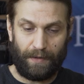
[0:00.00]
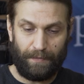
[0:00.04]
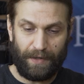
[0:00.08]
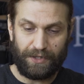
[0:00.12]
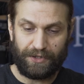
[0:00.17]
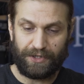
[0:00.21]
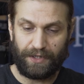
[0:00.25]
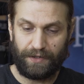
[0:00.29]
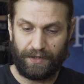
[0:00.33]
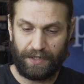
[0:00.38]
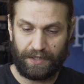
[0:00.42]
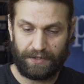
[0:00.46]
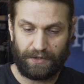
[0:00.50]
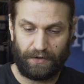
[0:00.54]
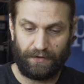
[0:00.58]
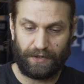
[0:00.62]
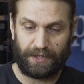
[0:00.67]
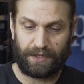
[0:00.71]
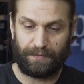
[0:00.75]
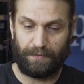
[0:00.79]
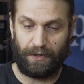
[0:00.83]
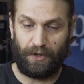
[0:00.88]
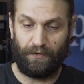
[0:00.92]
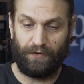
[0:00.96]
mentioned this
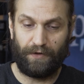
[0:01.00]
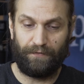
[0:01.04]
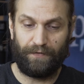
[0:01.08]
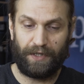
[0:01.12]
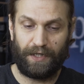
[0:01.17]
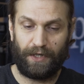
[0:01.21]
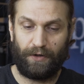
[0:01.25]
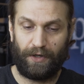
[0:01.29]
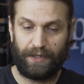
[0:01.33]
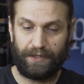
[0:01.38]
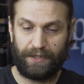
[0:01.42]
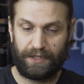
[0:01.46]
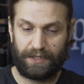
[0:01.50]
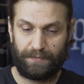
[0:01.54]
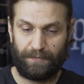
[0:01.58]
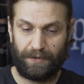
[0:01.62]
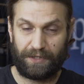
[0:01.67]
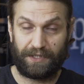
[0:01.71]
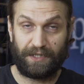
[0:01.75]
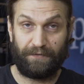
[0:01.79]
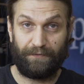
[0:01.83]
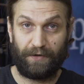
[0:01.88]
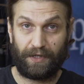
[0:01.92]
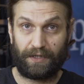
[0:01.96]
on the video I did
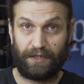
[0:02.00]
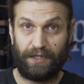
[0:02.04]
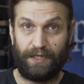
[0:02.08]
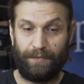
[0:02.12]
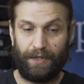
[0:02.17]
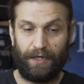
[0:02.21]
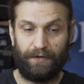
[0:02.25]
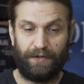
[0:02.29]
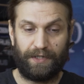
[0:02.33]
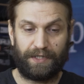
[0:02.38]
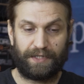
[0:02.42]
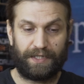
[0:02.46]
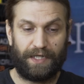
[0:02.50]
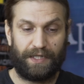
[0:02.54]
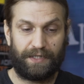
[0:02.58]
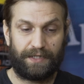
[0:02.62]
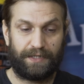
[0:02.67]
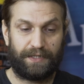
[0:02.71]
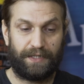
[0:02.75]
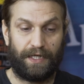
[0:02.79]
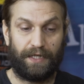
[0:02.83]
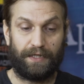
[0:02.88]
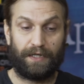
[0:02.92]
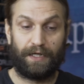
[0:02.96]
specifically about this
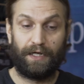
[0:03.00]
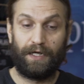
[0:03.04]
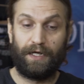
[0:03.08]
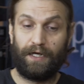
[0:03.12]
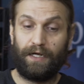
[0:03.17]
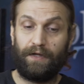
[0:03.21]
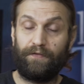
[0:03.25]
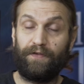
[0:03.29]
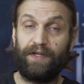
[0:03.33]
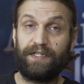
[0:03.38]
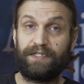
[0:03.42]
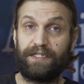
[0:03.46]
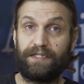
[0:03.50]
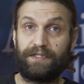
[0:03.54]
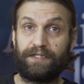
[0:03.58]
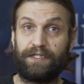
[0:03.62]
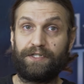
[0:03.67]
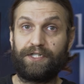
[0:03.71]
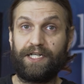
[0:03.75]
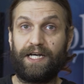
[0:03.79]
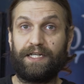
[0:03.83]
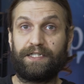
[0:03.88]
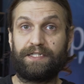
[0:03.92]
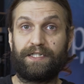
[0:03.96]
headset. This is the
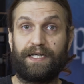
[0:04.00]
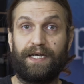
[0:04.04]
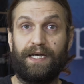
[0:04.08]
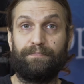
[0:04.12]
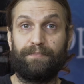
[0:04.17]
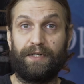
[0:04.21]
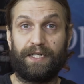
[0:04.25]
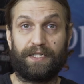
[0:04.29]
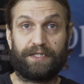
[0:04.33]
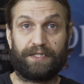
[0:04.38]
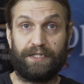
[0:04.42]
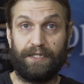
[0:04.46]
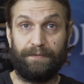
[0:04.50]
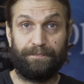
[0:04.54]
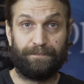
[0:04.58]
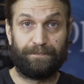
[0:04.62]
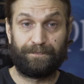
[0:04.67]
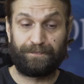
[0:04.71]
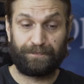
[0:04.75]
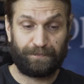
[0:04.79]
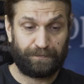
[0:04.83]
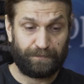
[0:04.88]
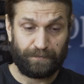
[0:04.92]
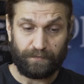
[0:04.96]
chat to game mixer.
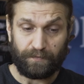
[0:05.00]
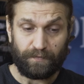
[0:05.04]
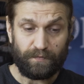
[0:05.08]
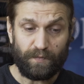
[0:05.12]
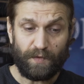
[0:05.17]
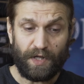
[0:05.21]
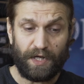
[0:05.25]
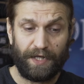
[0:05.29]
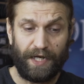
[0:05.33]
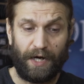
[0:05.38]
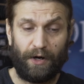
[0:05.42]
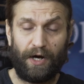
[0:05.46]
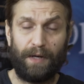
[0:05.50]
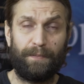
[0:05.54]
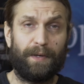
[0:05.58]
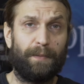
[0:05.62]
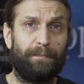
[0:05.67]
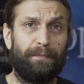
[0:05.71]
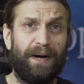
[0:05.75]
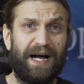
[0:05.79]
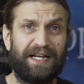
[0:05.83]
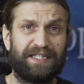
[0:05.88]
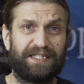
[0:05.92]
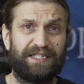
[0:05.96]
Now I'm a
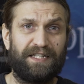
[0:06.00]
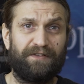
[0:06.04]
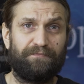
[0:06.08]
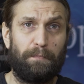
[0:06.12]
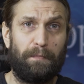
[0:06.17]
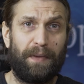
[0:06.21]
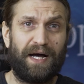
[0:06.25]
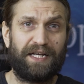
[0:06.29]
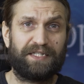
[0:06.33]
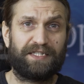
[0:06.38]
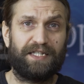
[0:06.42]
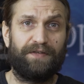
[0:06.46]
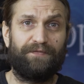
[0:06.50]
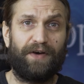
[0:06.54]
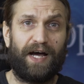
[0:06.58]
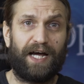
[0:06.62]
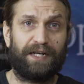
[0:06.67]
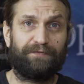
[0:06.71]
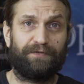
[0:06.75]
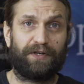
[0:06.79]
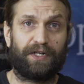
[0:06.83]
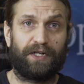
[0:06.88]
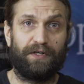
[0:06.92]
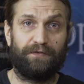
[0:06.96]
massive, massive
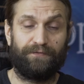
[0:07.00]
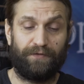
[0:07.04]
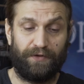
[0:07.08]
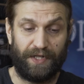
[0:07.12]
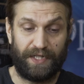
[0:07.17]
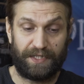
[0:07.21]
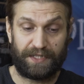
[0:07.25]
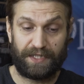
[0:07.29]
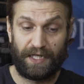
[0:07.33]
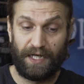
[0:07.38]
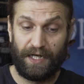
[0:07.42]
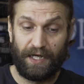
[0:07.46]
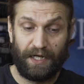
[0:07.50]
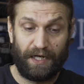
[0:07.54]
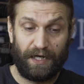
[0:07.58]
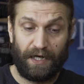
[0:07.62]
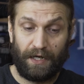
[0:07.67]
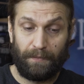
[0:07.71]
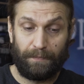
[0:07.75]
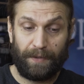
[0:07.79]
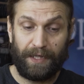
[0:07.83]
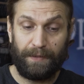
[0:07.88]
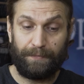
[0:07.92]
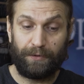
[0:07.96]
advocate for this.
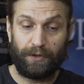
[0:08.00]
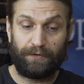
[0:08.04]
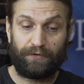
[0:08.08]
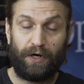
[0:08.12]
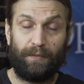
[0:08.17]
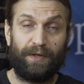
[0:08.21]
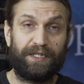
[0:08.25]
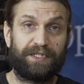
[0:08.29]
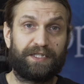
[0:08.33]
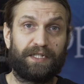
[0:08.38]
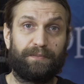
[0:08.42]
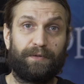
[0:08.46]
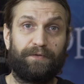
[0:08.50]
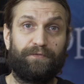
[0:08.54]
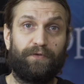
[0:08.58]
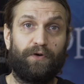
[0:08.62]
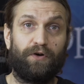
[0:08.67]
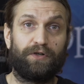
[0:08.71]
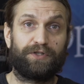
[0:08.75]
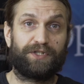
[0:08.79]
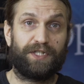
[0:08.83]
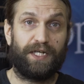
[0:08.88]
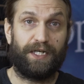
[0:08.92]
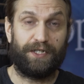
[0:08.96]
People have commented
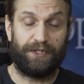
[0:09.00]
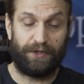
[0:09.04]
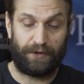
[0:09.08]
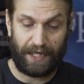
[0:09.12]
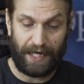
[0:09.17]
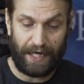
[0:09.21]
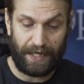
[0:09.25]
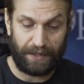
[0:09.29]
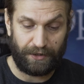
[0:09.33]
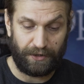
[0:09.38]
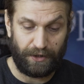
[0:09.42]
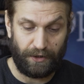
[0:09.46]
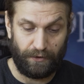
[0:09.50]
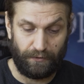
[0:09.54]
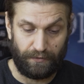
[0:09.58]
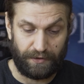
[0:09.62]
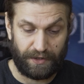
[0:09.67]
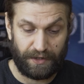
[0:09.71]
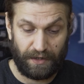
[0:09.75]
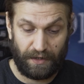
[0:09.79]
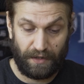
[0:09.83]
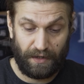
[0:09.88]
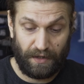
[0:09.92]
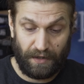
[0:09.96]
before saying you can
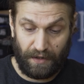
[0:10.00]
use